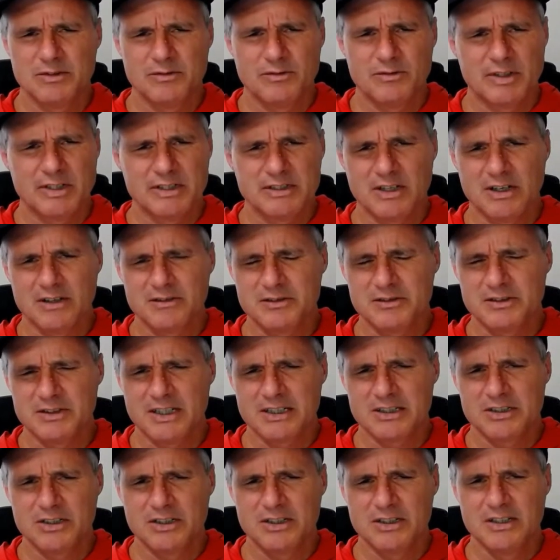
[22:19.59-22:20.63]
Very tough
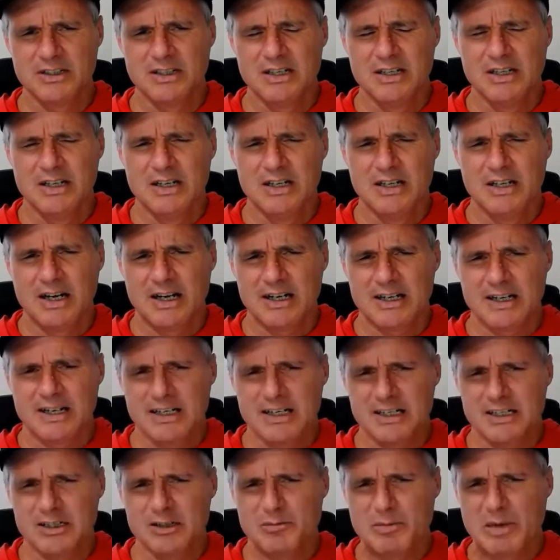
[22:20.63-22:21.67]
section. I
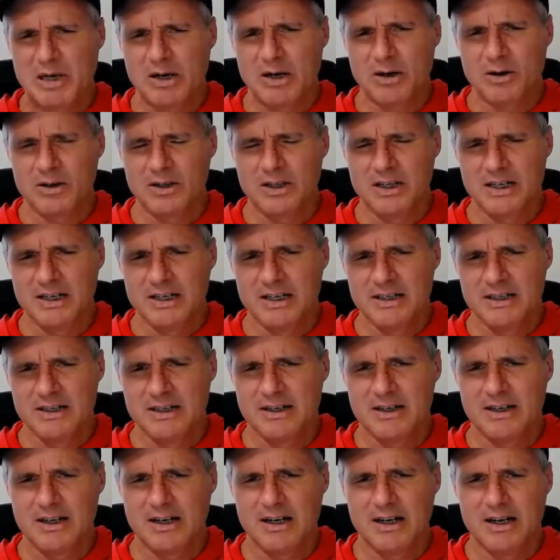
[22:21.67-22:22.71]
got into Powerline.
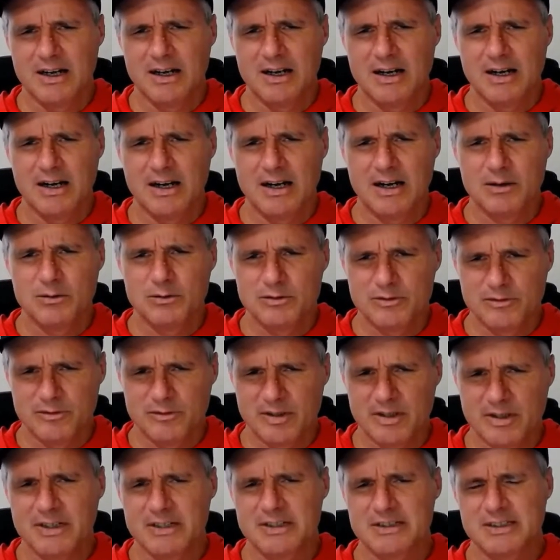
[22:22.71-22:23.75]
I was
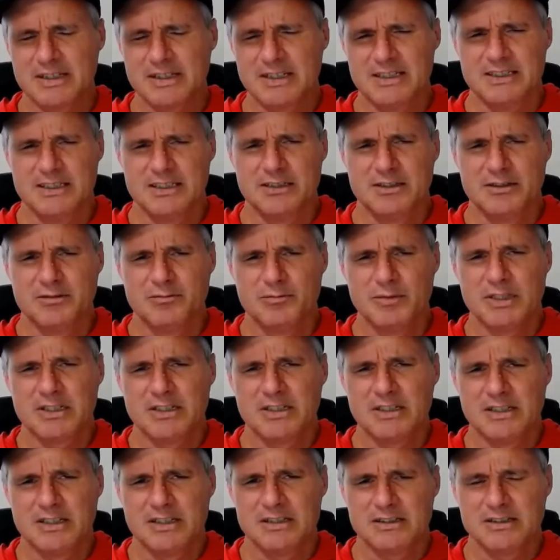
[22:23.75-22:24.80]
very excited
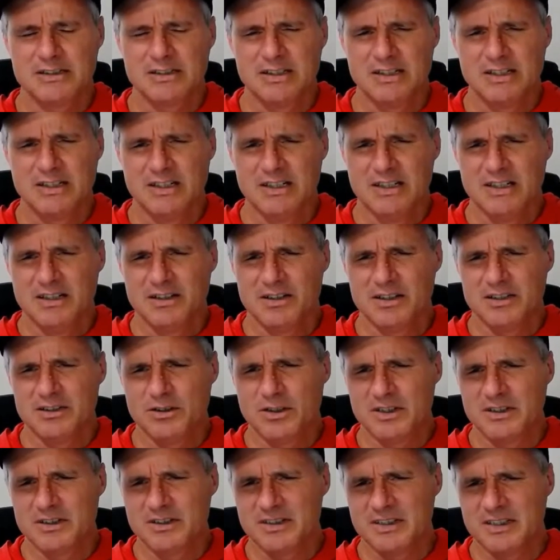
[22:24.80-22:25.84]
because
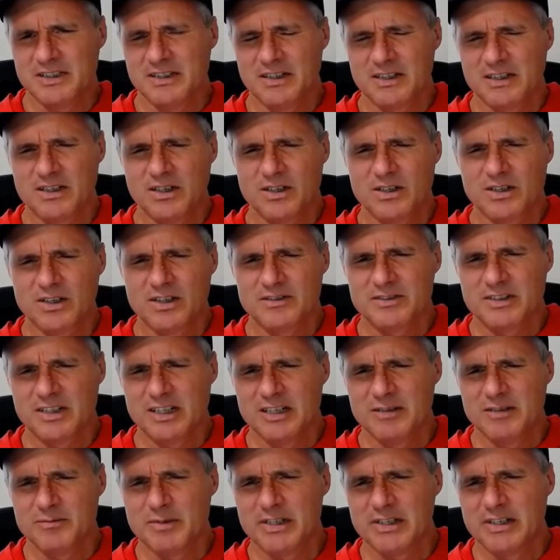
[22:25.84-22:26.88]
you can see the cutoff
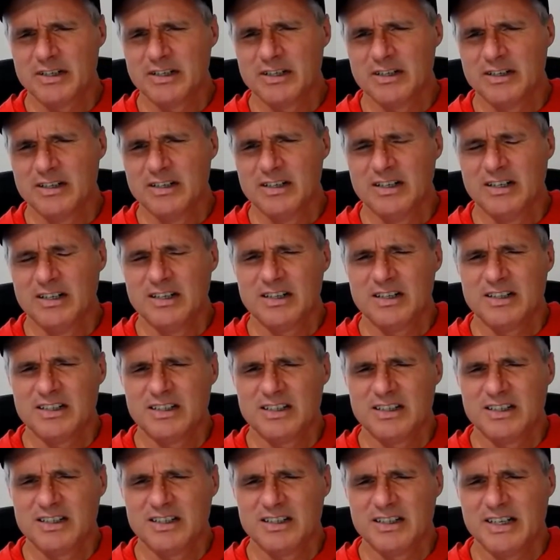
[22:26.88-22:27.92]
time there,
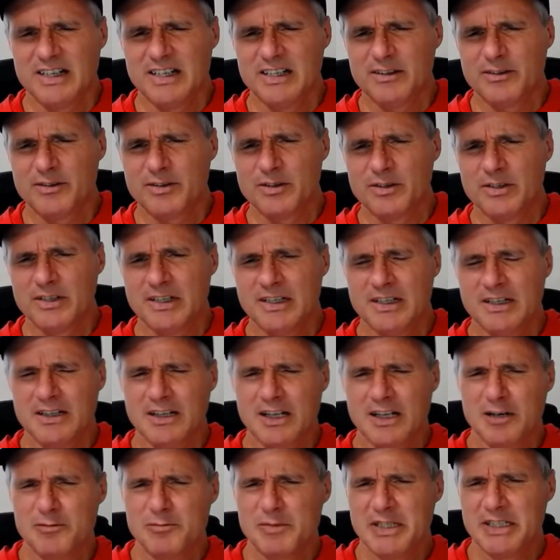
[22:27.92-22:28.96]
8:30.
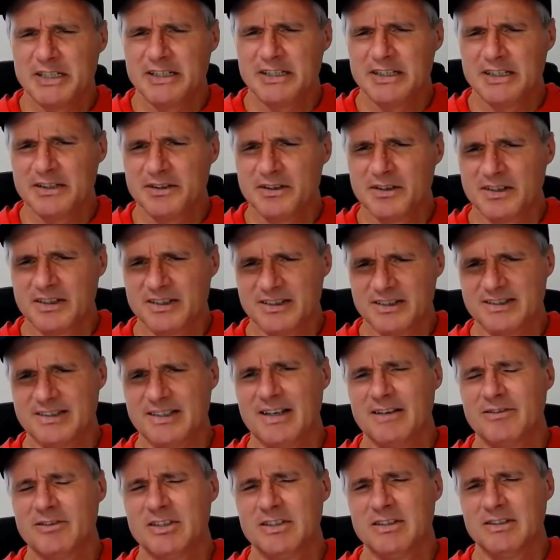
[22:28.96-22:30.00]
I made it in there at
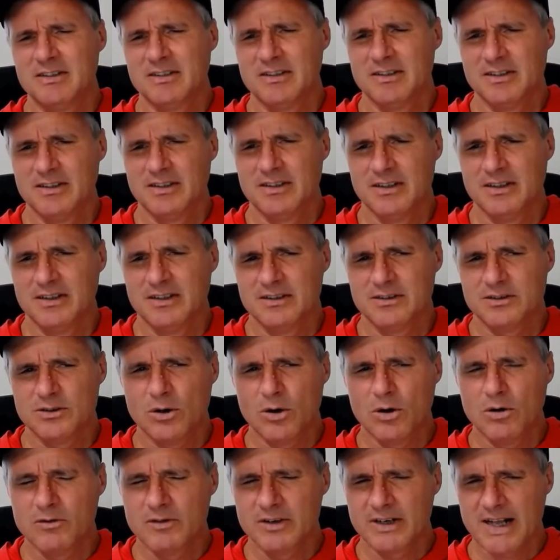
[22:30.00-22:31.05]
7.
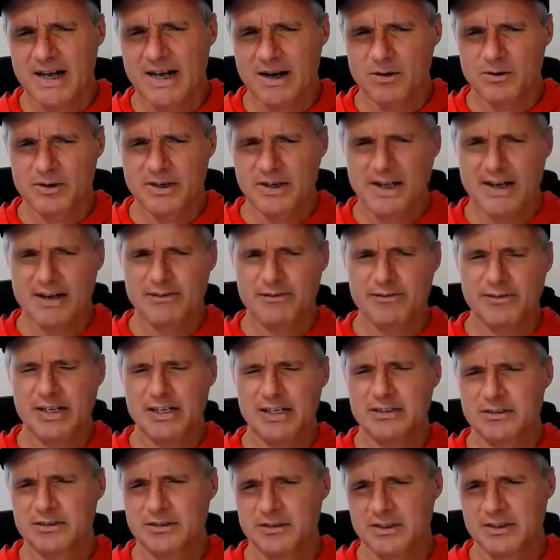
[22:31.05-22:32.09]
So over an hour and a half
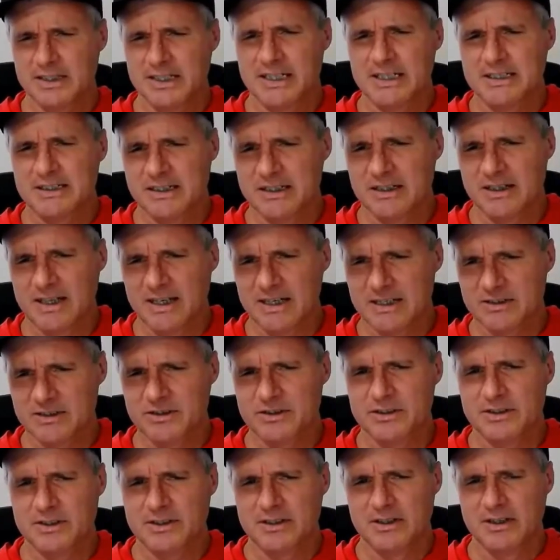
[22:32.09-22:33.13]
faster than I did
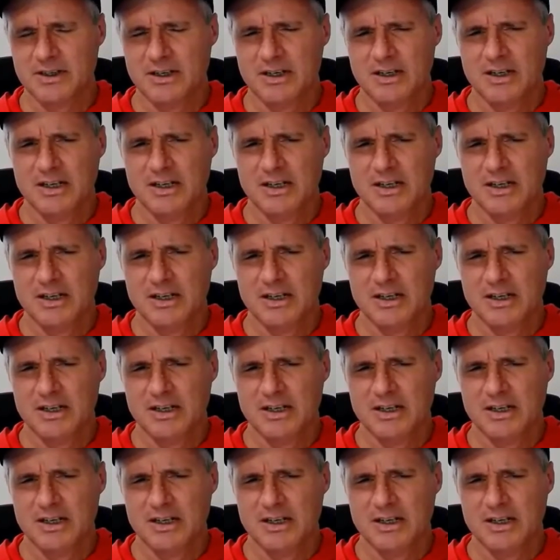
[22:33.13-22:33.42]
last year.